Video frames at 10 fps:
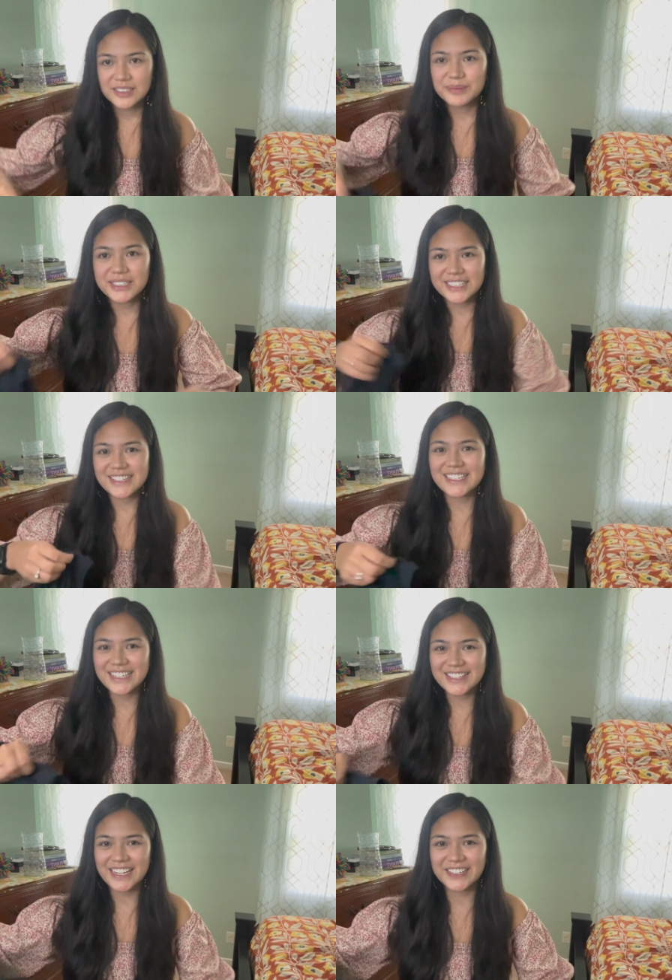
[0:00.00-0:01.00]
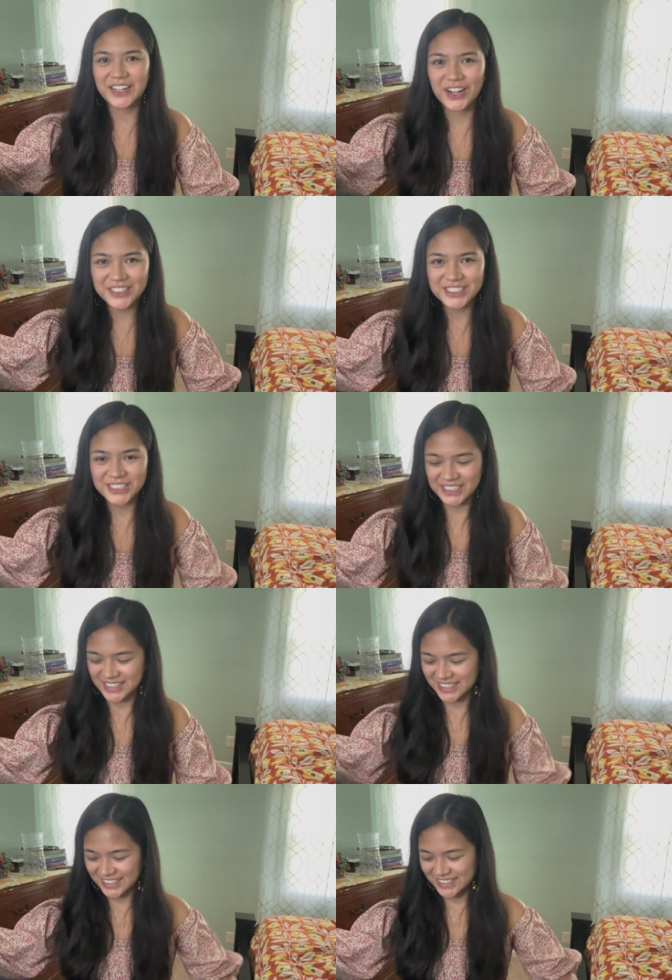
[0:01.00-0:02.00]
but it says
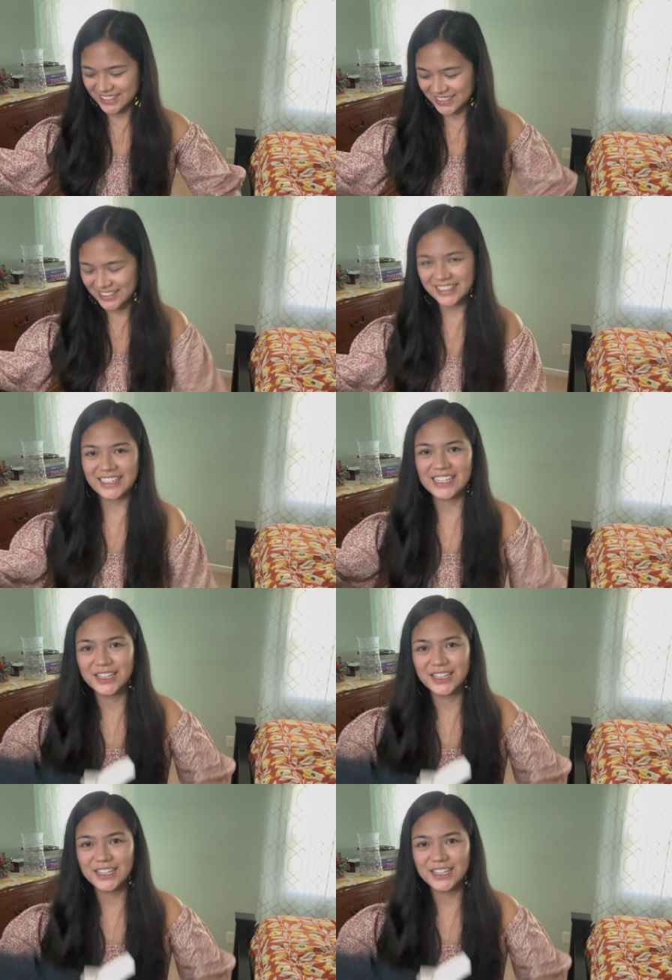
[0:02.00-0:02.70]
psychologist. And